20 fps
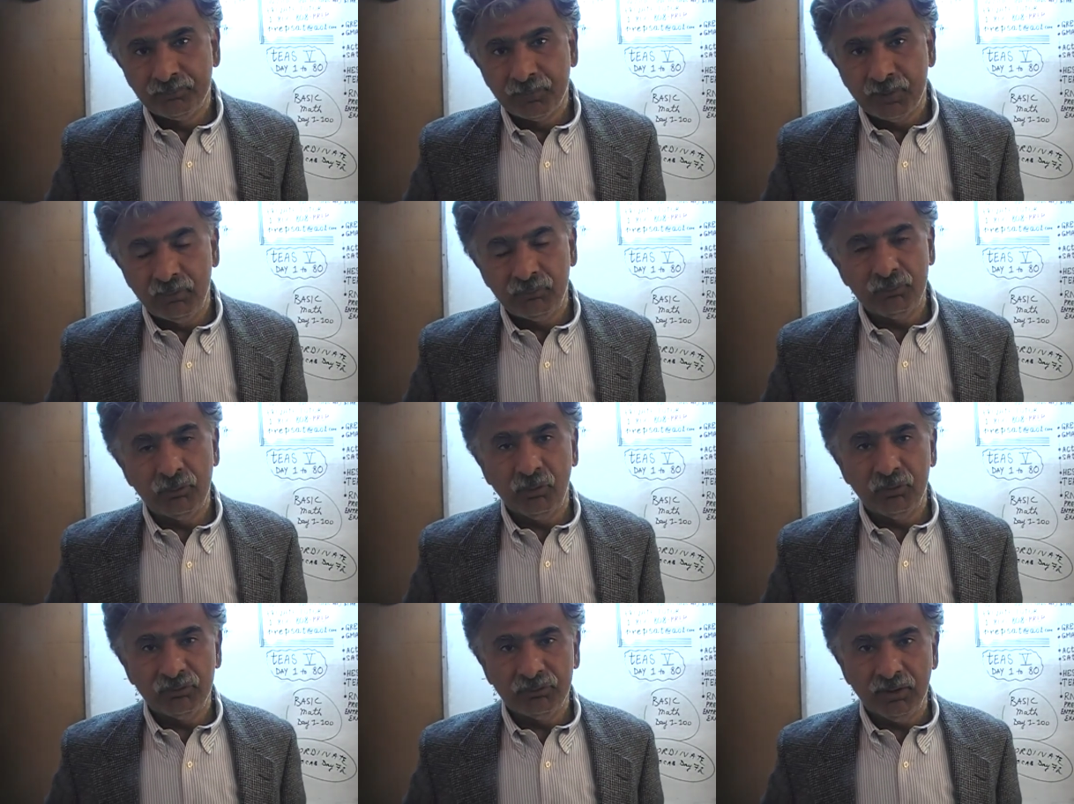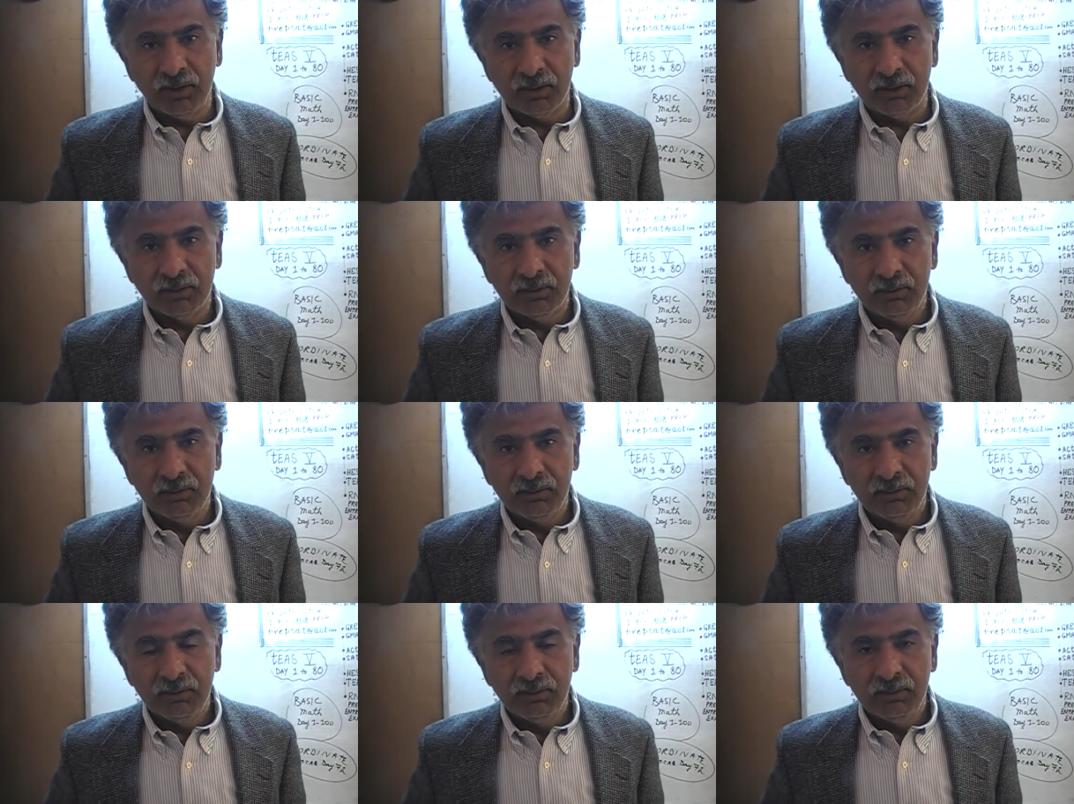Of course not.
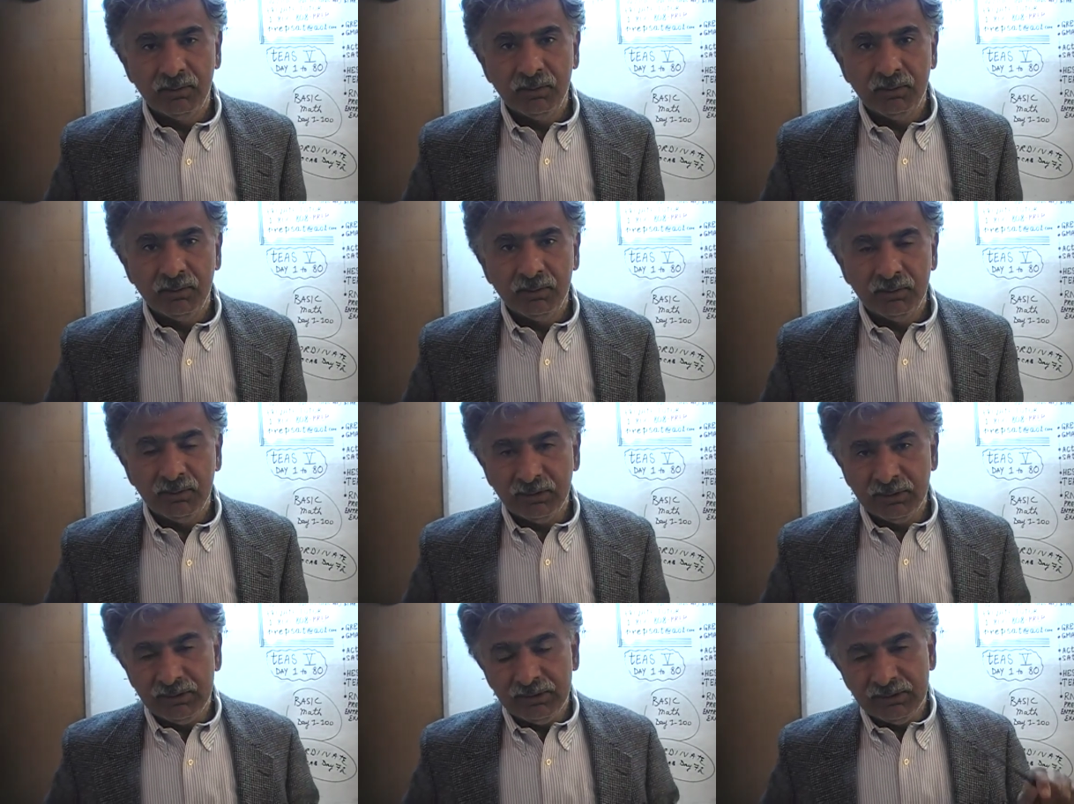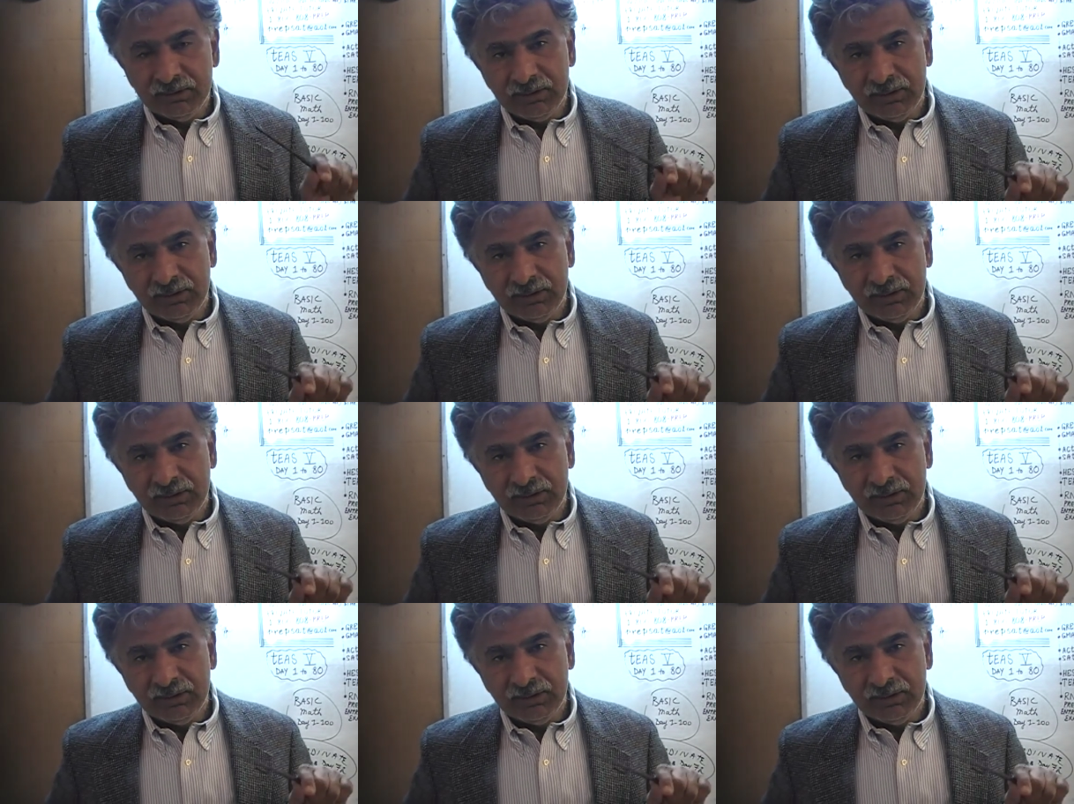The